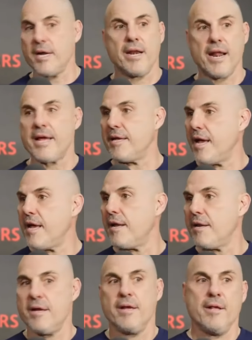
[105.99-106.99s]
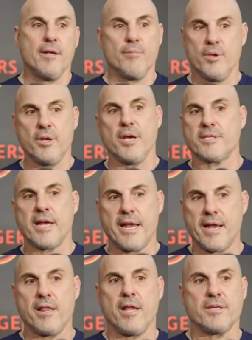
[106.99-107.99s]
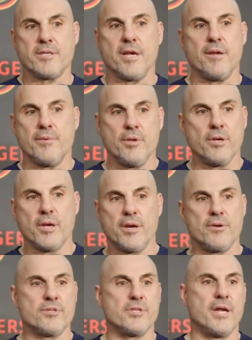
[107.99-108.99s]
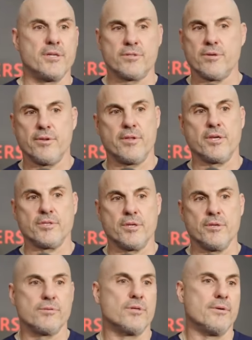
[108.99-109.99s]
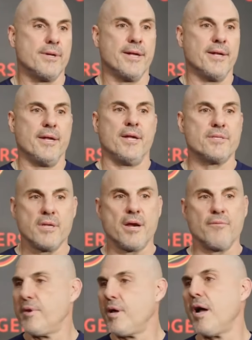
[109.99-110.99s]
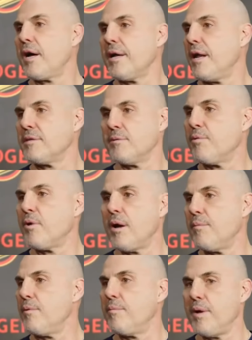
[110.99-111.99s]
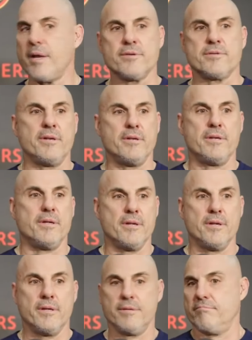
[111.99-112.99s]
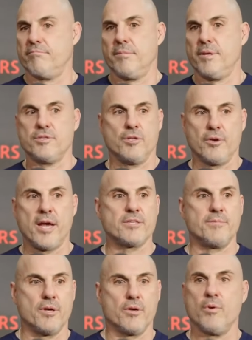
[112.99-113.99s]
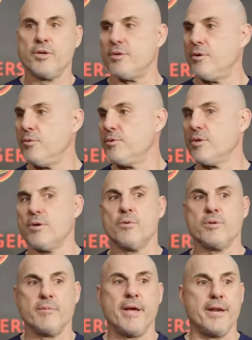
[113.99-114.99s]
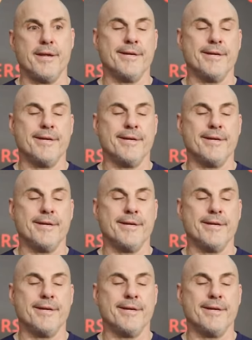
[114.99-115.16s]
And I get it. But you guys got to analyze the game, too. You got to understand certain things, too. So it's not talking has a problem with Pedersen. It's, you asked me a question, who was good, who was bad.